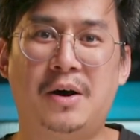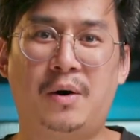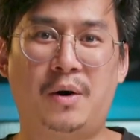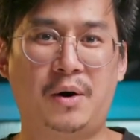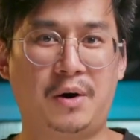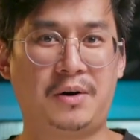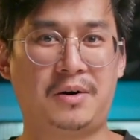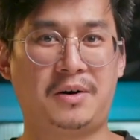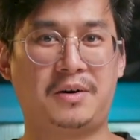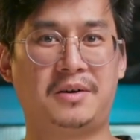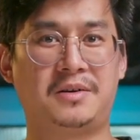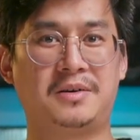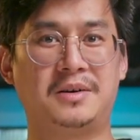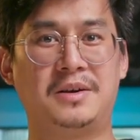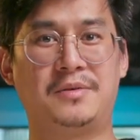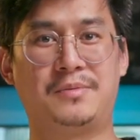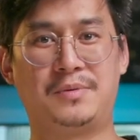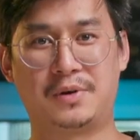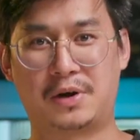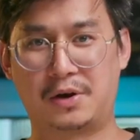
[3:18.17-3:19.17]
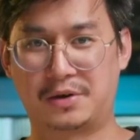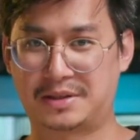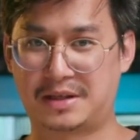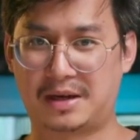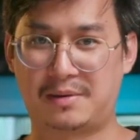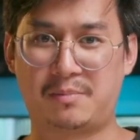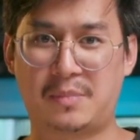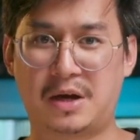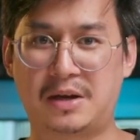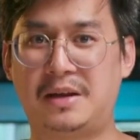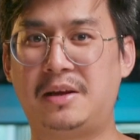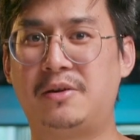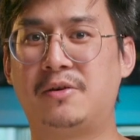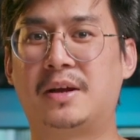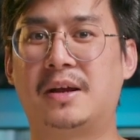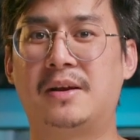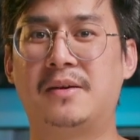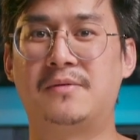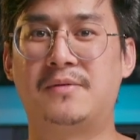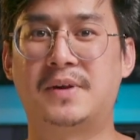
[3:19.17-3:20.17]
or if you've got some money, you
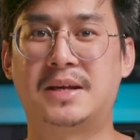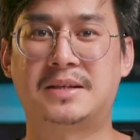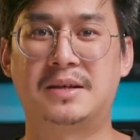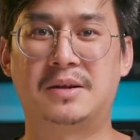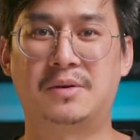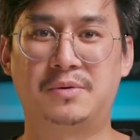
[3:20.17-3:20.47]
can invest